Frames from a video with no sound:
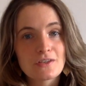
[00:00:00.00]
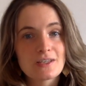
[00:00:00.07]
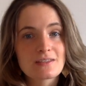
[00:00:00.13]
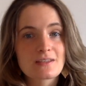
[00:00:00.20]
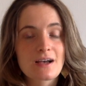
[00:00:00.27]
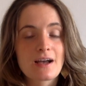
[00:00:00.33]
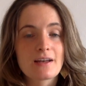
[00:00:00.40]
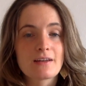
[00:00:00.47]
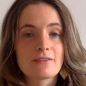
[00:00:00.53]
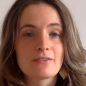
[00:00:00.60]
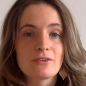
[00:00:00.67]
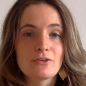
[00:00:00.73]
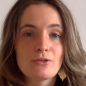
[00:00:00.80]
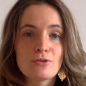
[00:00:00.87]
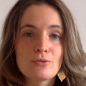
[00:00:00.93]
these kind of
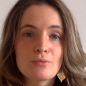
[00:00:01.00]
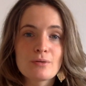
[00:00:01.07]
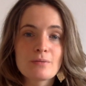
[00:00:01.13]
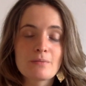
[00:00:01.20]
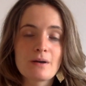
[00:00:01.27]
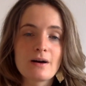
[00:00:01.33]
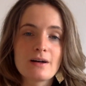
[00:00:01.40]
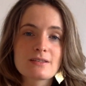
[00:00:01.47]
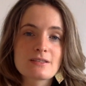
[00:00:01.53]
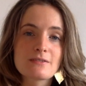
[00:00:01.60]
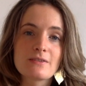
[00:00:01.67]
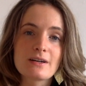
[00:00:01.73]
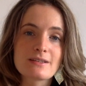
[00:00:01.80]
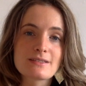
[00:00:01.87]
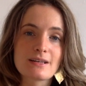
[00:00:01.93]
human parts
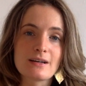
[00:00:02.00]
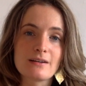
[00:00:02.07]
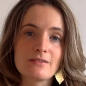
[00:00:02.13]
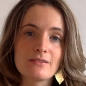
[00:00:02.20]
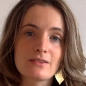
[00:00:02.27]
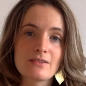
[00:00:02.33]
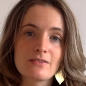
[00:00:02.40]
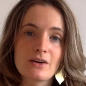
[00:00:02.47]
of ourselves